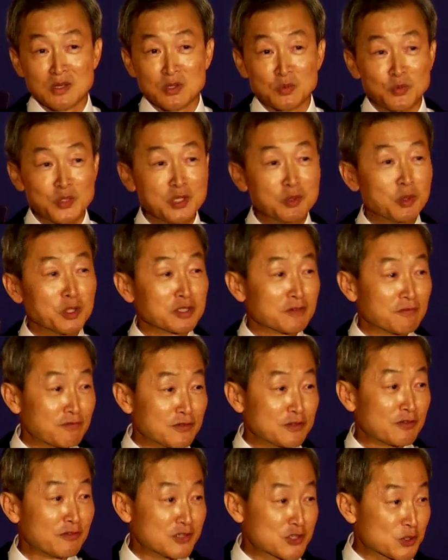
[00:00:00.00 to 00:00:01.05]
We were the
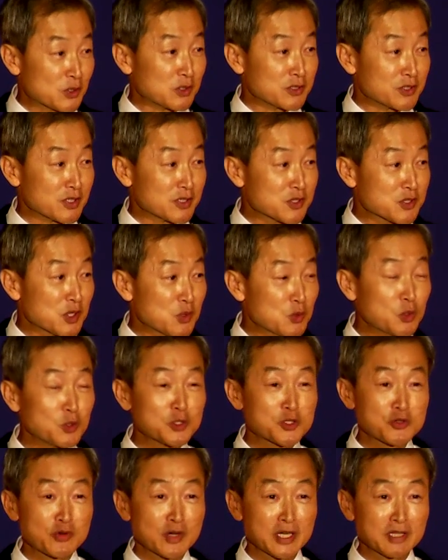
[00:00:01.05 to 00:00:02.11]
foot soldiers who
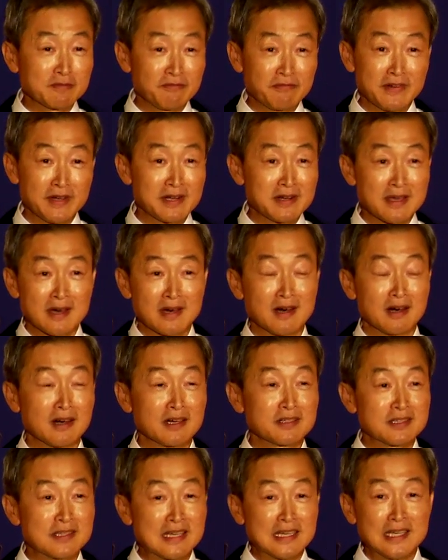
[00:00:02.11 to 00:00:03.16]
tried very
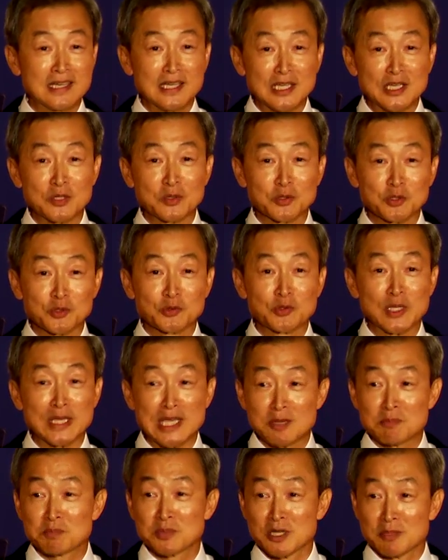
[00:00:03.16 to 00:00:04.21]
hard in order to
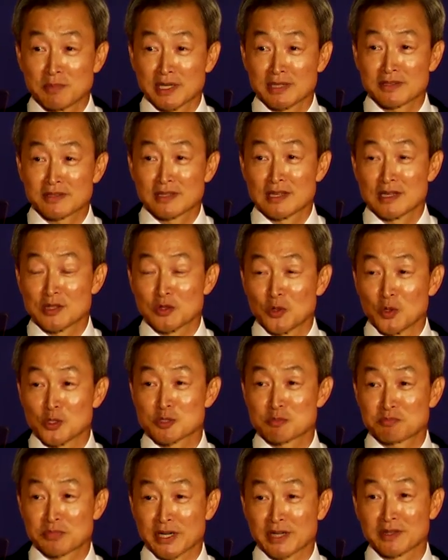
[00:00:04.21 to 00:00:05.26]
implement those
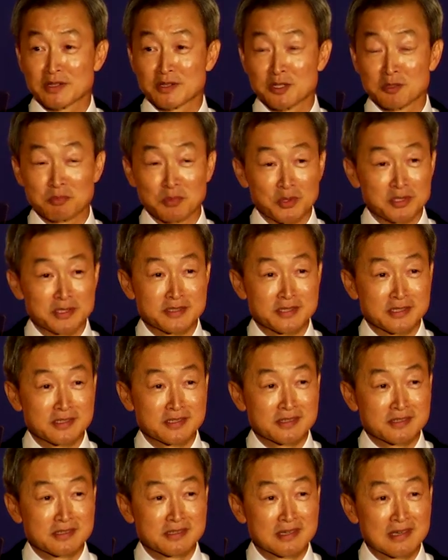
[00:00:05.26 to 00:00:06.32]
practical
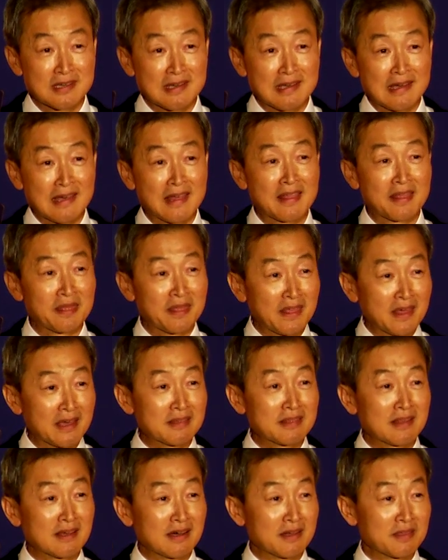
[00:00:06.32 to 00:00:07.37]
policies. And that,
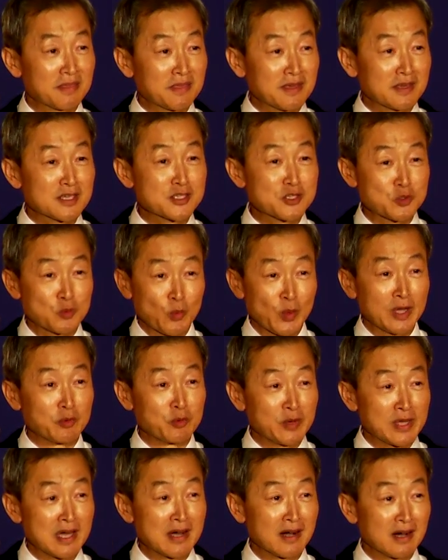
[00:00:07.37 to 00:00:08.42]
I think, is where
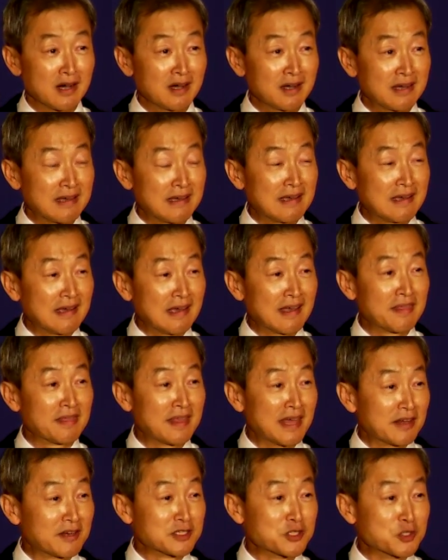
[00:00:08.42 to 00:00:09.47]
we are, and
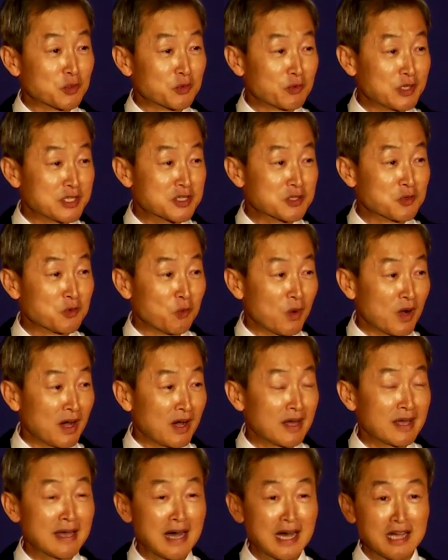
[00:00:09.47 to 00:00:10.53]
that is the reason
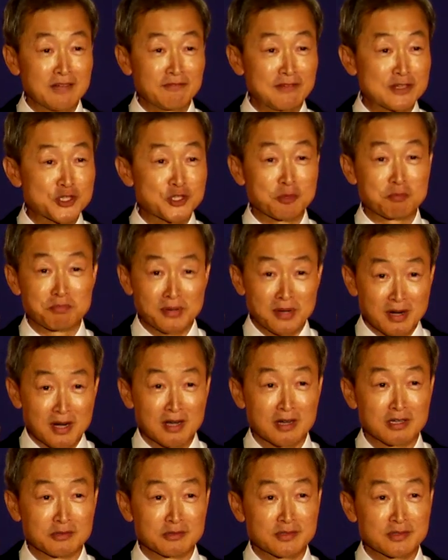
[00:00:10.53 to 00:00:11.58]
why I feel so
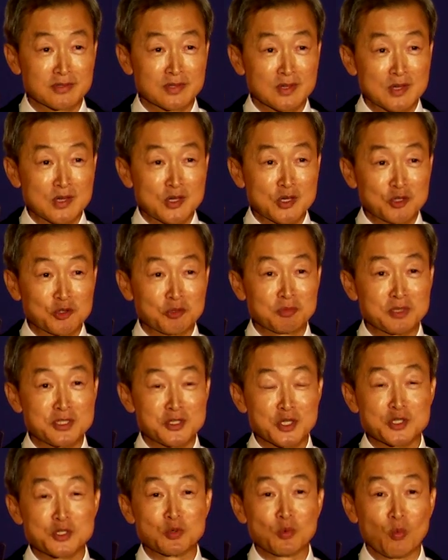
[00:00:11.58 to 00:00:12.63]
proud to be
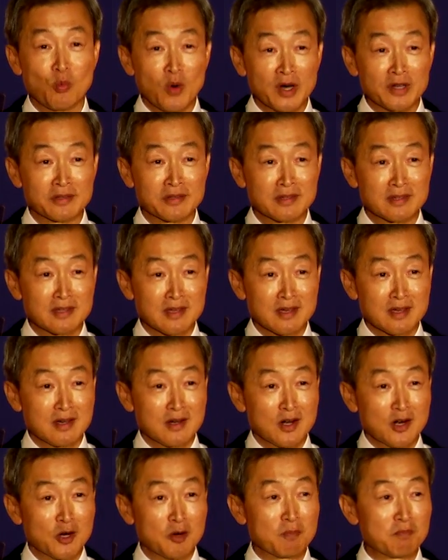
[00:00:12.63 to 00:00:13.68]
just one
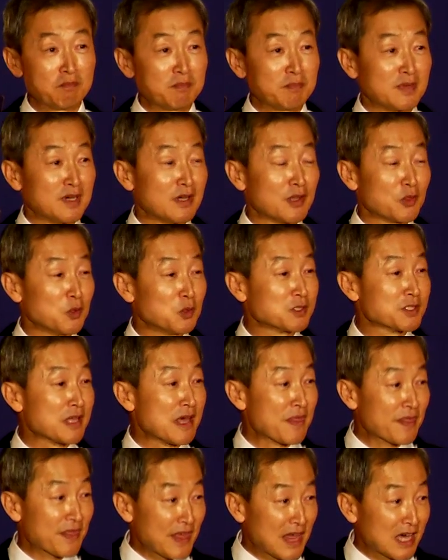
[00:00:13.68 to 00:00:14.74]
of those
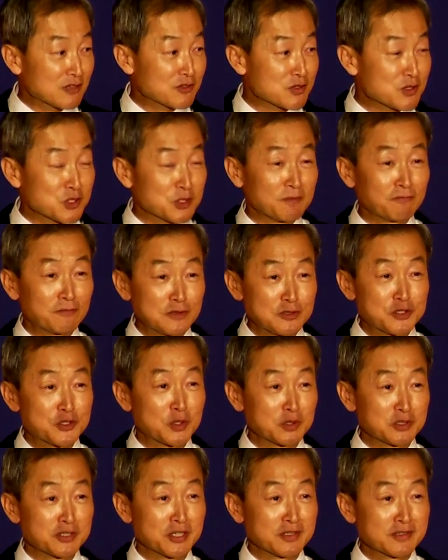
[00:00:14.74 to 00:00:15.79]
thousands of foot
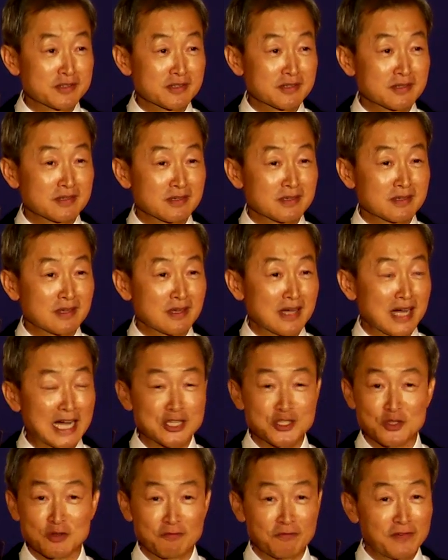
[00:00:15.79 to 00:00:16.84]
soldiers. I
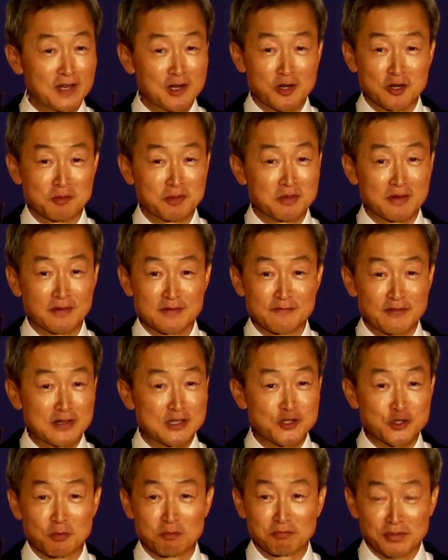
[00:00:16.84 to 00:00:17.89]
so feel
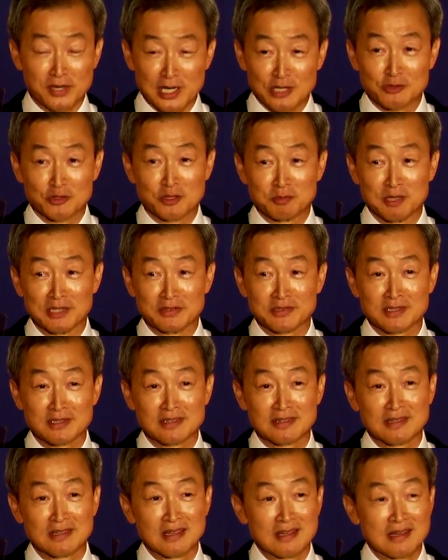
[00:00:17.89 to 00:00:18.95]
so proud about it,
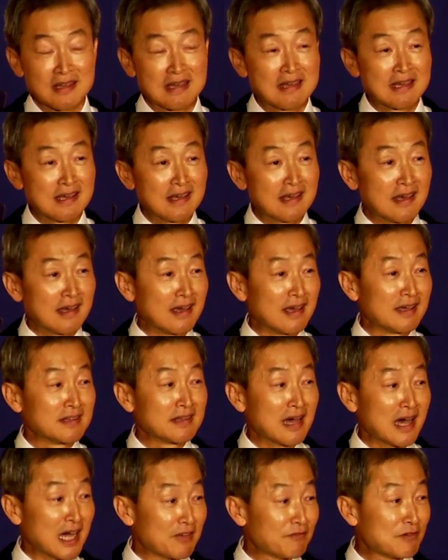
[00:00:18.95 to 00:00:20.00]

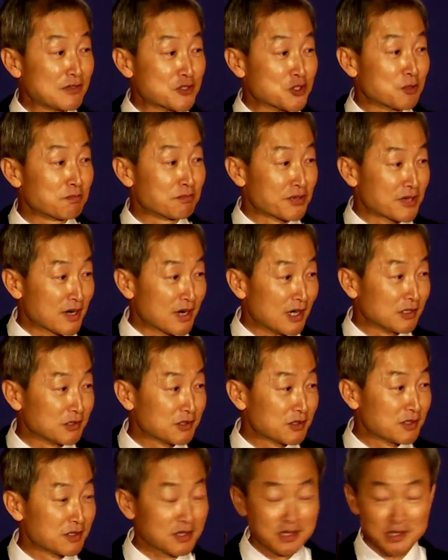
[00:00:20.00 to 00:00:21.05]
and I feel so proud
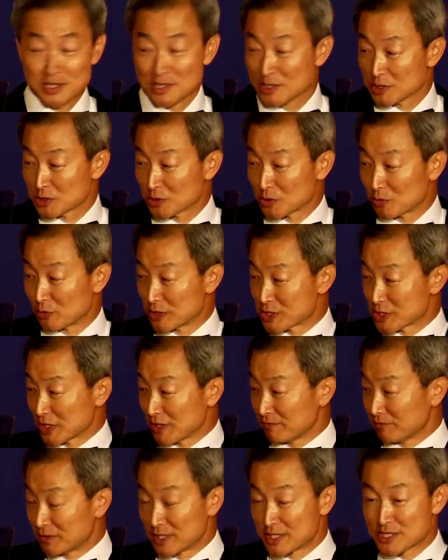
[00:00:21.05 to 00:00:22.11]
to
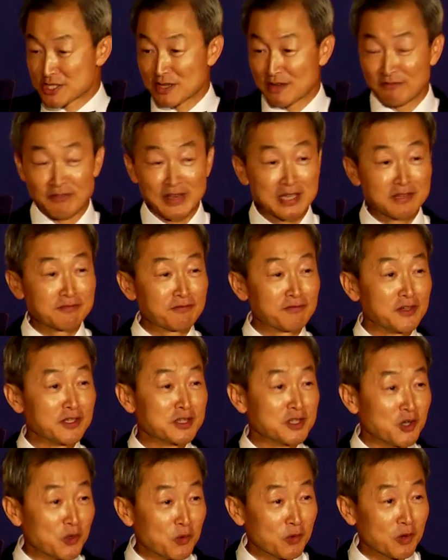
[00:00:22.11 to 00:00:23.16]
receive this Van
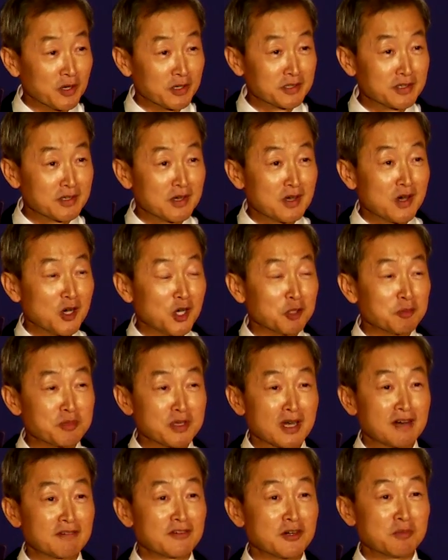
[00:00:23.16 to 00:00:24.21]
Fleet Award on
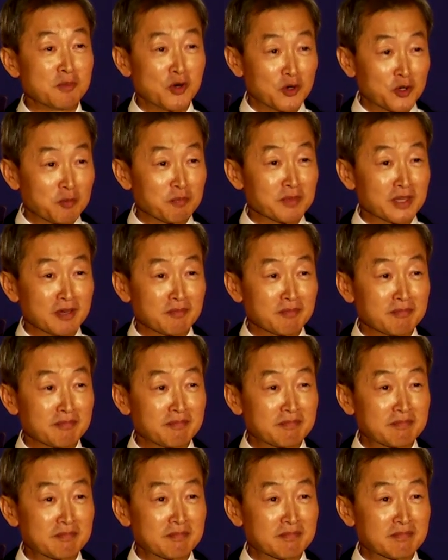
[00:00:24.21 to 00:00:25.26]
behalf of all of them.
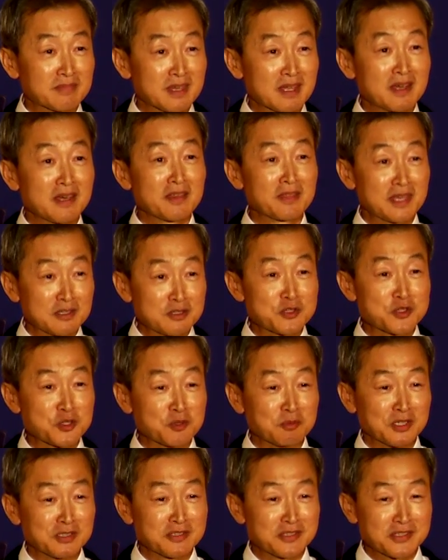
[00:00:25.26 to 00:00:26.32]
Thank you so
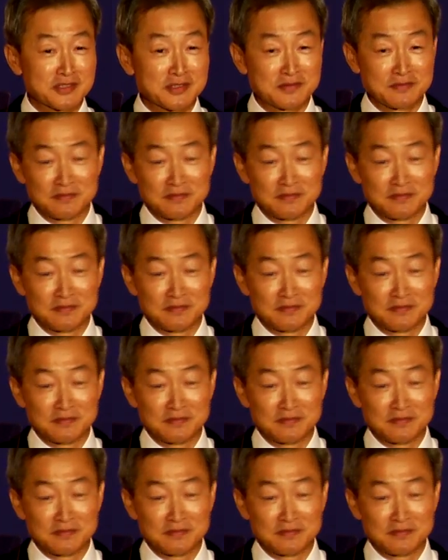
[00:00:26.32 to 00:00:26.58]
much.